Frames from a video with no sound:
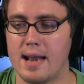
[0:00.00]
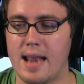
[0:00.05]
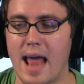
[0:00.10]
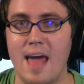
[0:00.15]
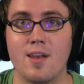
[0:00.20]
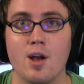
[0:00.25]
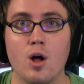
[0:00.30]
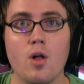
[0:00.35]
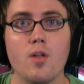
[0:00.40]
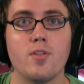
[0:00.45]

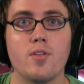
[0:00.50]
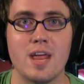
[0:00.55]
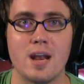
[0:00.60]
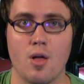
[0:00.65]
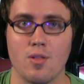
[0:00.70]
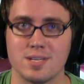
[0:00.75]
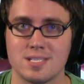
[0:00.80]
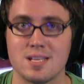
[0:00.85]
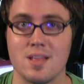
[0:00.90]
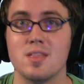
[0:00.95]
then all of
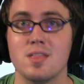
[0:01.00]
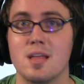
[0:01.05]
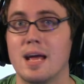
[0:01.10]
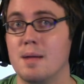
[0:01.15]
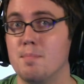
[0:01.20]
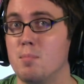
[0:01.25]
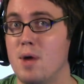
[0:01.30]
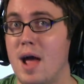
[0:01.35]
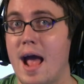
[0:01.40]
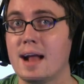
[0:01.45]
a sudden
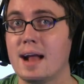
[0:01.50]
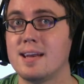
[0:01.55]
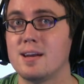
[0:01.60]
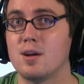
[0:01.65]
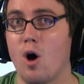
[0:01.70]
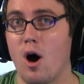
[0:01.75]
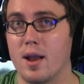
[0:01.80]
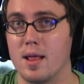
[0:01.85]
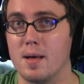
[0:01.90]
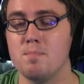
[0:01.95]
it ended
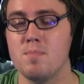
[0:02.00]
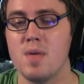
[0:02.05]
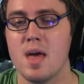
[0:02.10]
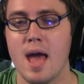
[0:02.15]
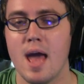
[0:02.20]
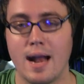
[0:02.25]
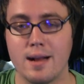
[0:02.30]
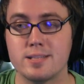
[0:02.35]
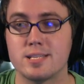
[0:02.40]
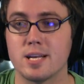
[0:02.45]
on him,
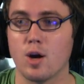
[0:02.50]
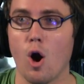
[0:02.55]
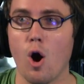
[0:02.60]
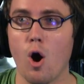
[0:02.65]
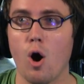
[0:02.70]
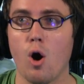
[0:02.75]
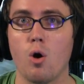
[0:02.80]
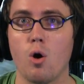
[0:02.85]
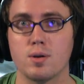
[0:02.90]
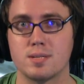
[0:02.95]
and he's like,
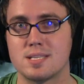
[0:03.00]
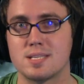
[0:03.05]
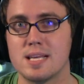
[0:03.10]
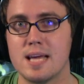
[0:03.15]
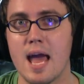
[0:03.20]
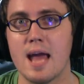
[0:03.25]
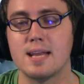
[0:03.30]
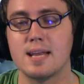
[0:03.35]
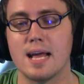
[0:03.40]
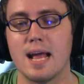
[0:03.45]
oh, it's
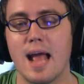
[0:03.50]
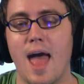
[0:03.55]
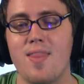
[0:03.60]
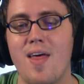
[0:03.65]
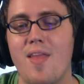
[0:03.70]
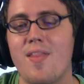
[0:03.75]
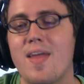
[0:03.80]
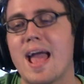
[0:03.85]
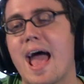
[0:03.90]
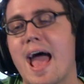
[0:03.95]
the ending. And
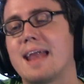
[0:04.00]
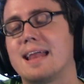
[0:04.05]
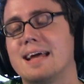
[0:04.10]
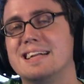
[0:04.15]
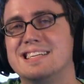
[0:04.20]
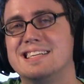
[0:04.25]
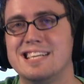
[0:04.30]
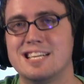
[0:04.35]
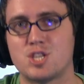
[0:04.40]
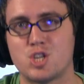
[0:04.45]
then they had
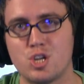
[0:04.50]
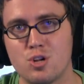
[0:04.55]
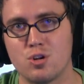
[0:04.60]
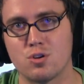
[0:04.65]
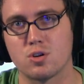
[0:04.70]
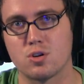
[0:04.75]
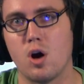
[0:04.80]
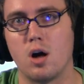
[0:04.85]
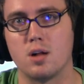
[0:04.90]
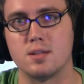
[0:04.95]

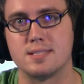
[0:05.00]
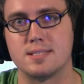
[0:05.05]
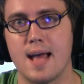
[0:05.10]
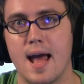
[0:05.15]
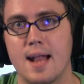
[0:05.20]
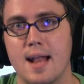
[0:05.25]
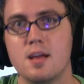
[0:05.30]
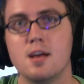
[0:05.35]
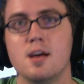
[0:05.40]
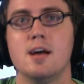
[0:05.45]
additional
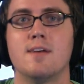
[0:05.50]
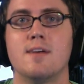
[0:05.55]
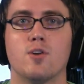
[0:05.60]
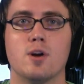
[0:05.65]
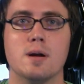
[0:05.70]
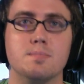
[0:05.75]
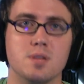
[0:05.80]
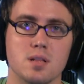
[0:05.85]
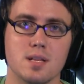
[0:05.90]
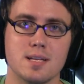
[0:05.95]
content for
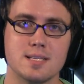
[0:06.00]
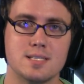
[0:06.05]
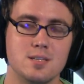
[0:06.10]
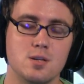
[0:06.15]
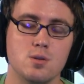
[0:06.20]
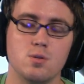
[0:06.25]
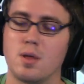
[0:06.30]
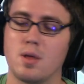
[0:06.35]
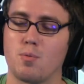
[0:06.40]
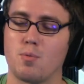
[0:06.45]
him to listen
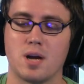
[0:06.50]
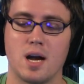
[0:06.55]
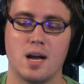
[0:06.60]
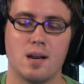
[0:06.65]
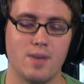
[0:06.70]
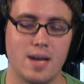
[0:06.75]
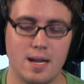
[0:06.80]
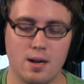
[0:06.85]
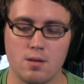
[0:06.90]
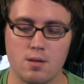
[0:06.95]
to that were kind
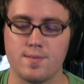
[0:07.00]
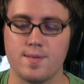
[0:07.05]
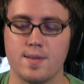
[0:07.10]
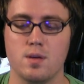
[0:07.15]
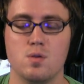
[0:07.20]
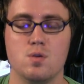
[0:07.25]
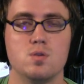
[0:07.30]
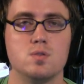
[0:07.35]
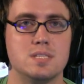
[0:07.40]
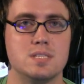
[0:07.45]
of
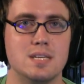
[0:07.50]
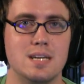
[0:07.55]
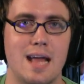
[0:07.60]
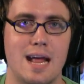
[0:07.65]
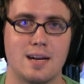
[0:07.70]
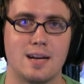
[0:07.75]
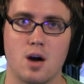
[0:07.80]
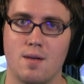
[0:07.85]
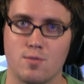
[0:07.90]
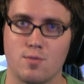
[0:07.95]
interviews
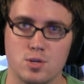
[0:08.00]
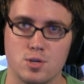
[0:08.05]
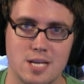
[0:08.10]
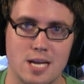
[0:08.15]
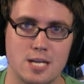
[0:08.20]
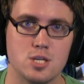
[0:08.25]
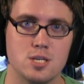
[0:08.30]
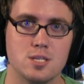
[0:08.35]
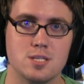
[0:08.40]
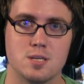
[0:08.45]
and
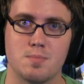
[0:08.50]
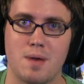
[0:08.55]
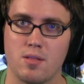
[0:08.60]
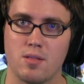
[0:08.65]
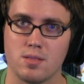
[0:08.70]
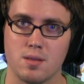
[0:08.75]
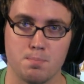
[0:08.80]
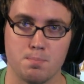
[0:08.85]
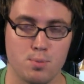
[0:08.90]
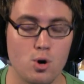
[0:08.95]
conversations
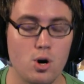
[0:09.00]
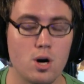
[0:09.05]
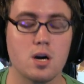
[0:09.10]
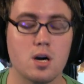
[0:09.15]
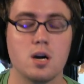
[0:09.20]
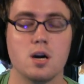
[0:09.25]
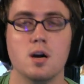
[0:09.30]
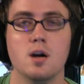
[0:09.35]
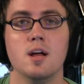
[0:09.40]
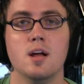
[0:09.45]
about the
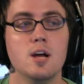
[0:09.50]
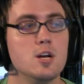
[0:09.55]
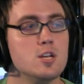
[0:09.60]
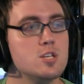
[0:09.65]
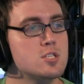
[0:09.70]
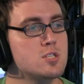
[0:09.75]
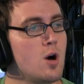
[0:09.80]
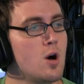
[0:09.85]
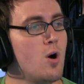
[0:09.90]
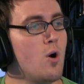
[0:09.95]
book.
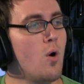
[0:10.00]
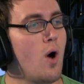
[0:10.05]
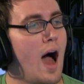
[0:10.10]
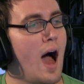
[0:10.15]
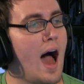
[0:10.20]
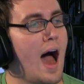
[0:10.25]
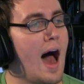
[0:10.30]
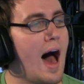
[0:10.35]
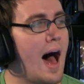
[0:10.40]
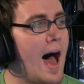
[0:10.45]
So
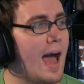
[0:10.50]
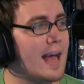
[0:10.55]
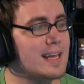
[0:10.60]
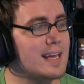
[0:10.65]
I